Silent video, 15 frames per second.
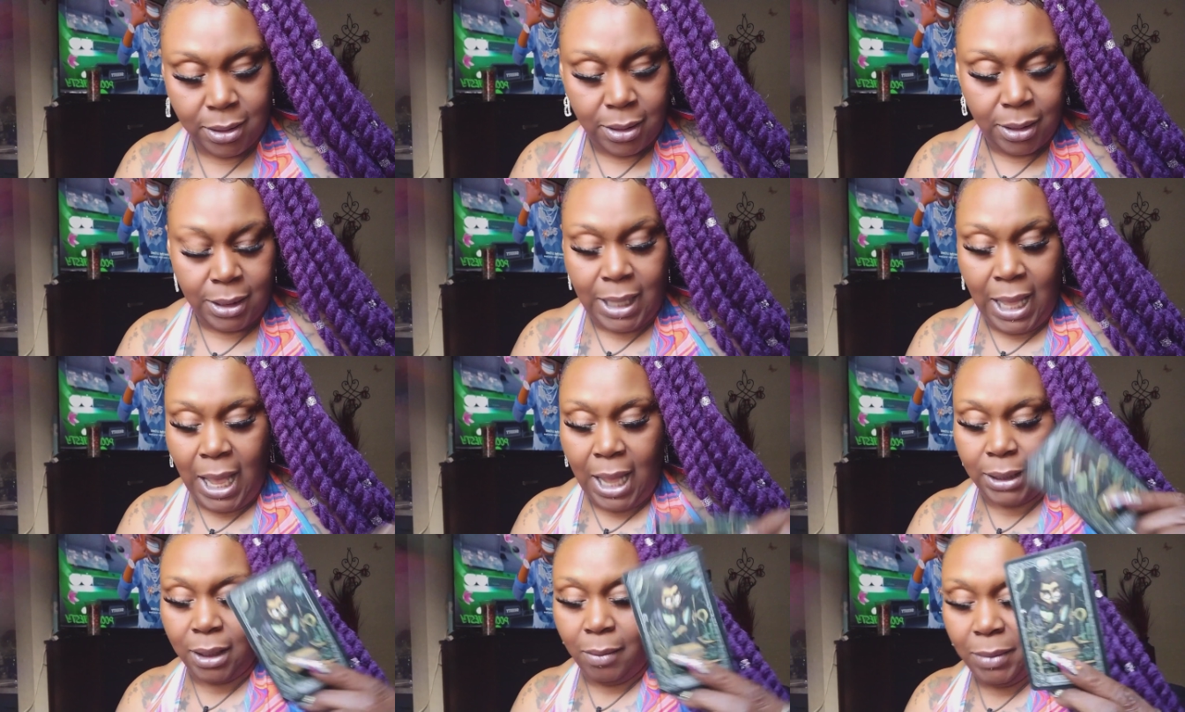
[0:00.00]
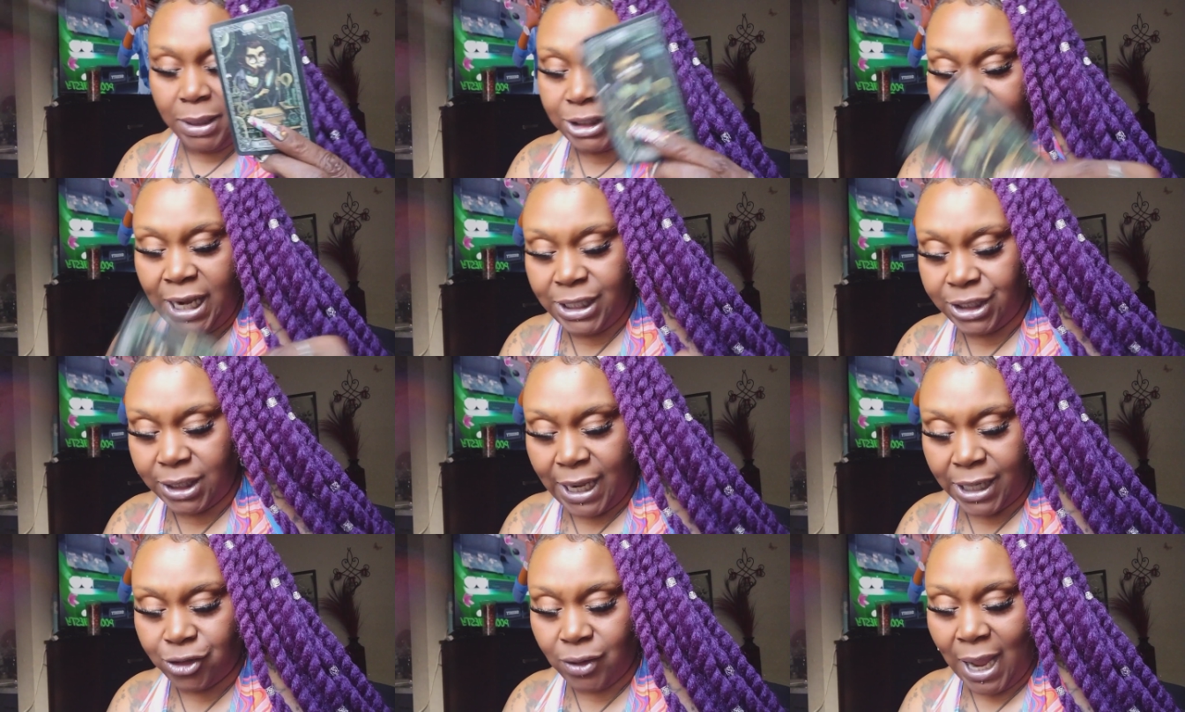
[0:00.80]
Yeah, the magician,
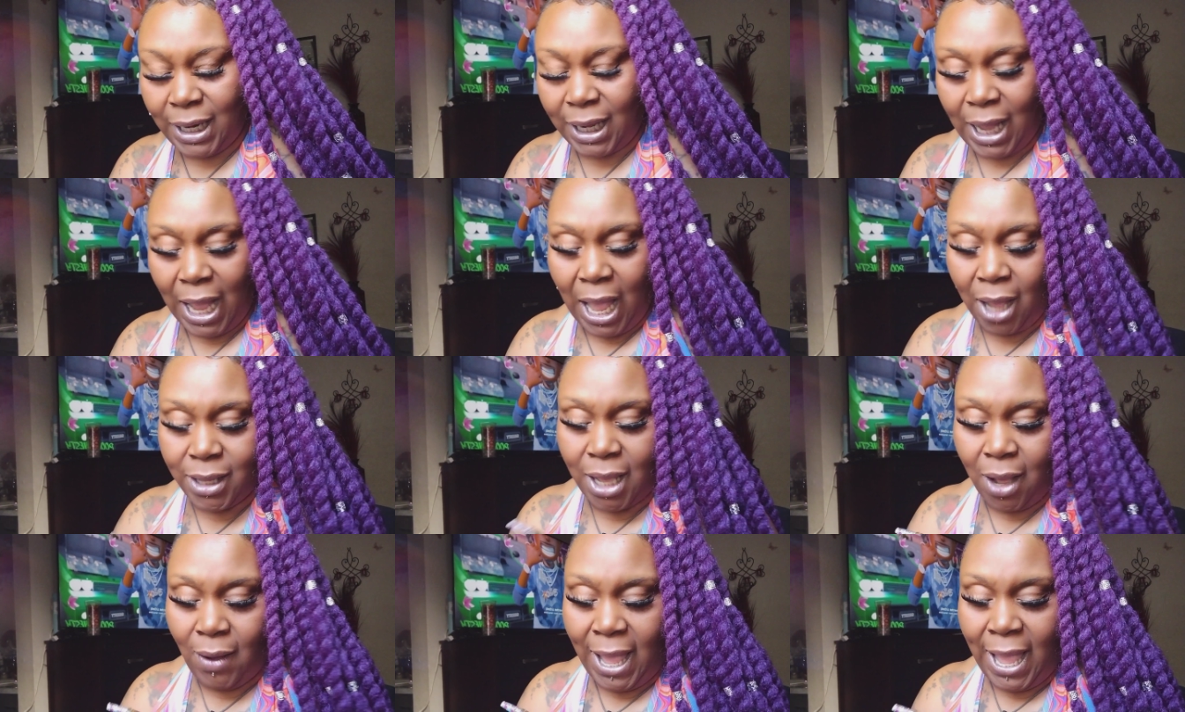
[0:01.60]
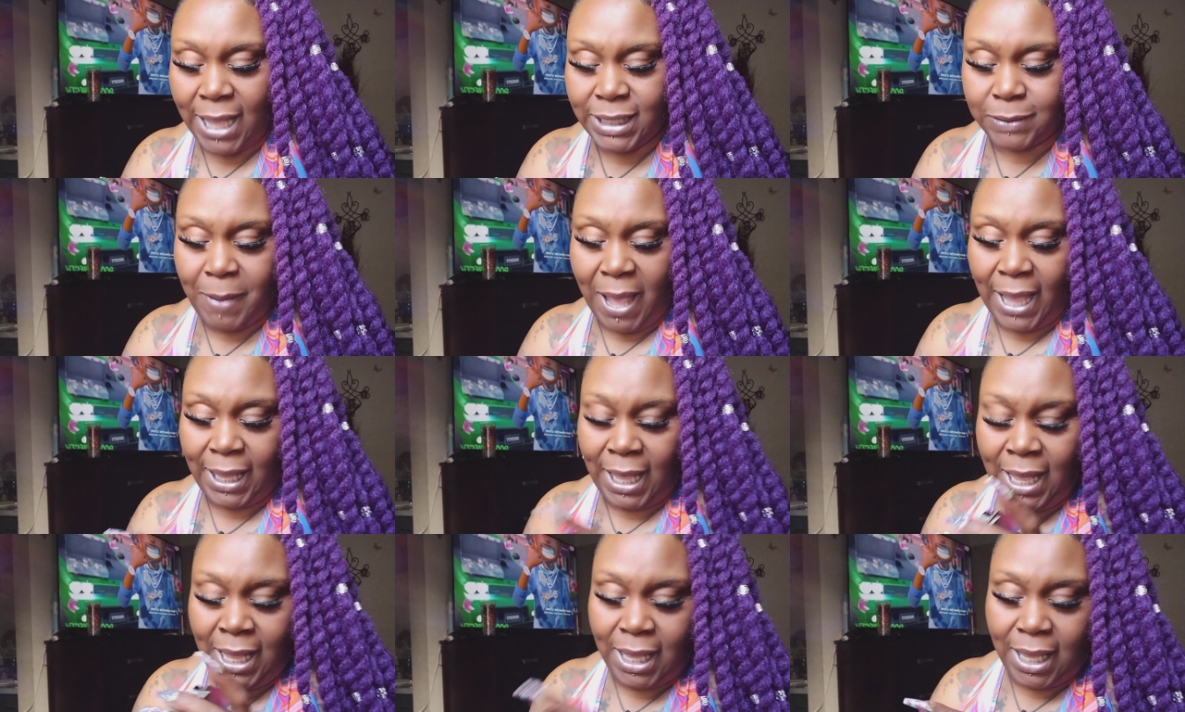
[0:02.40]
they trying to call your ass back
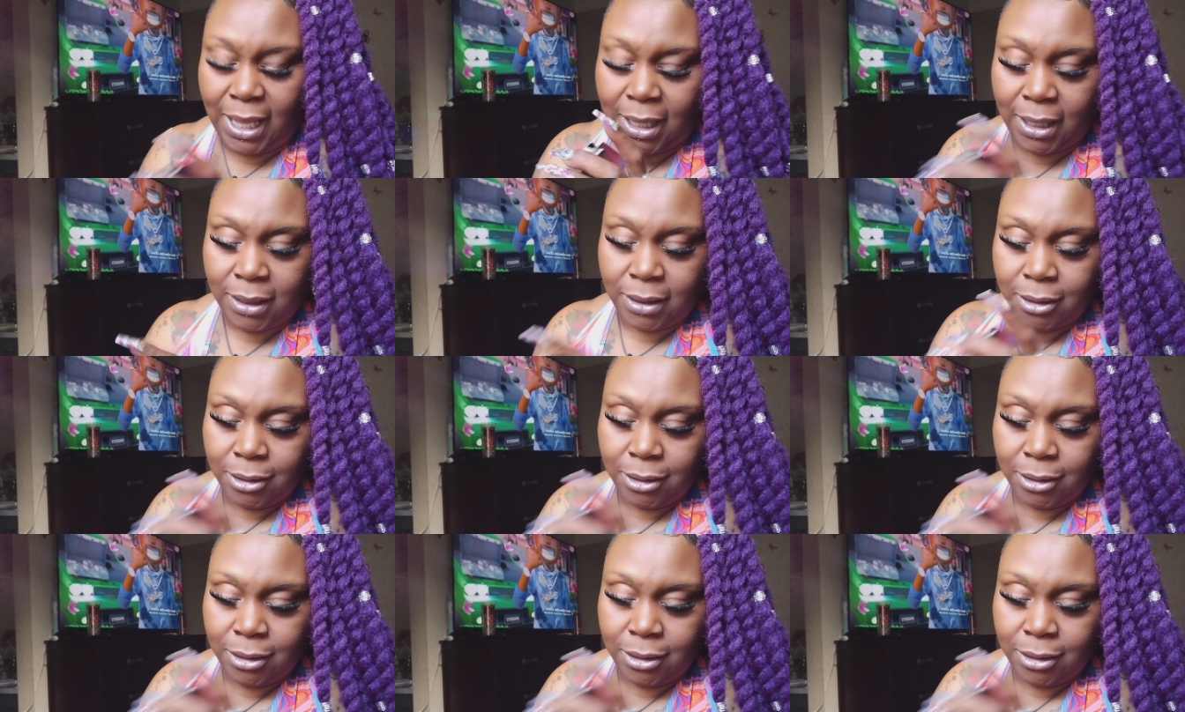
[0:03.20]
in.